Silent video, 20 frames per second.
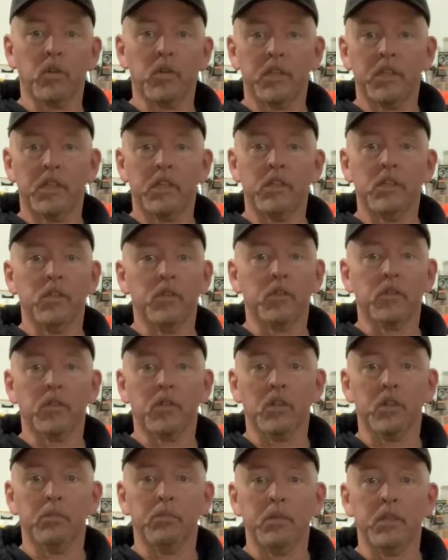it in is
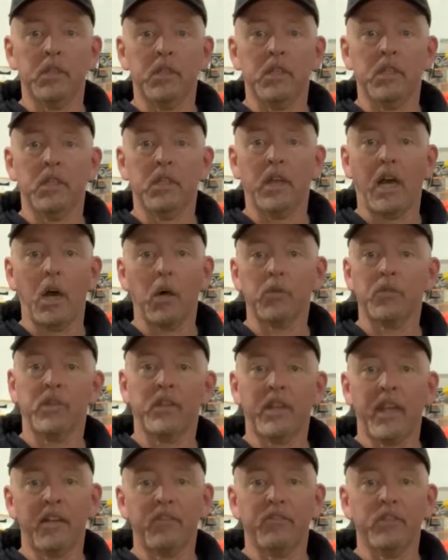going to be housing
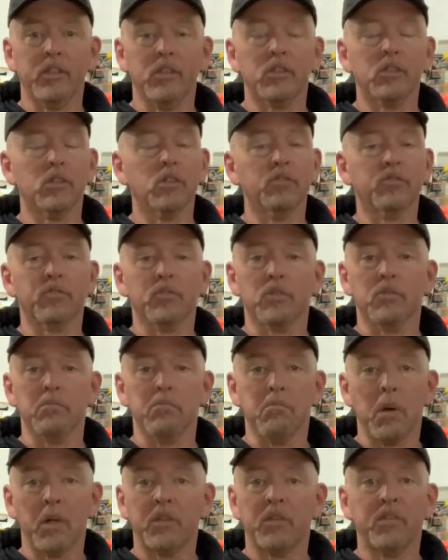that vehicle for
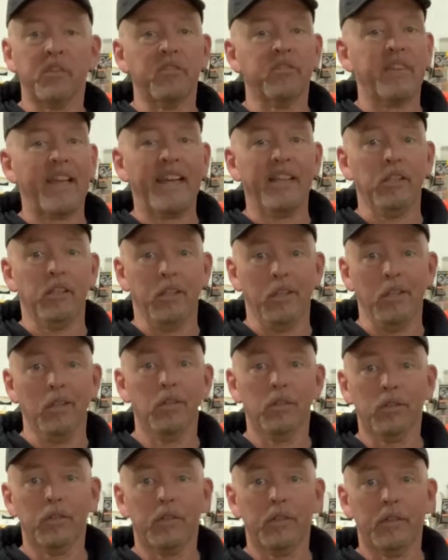months, if not
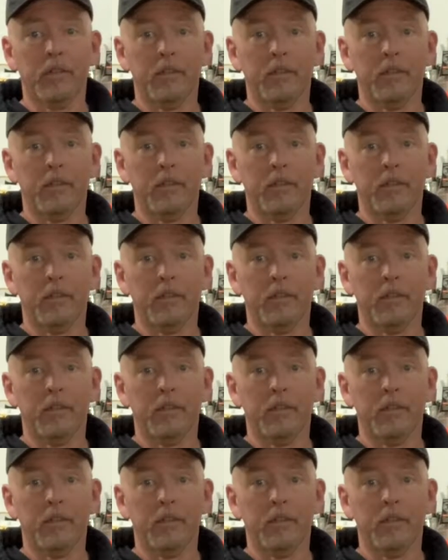years?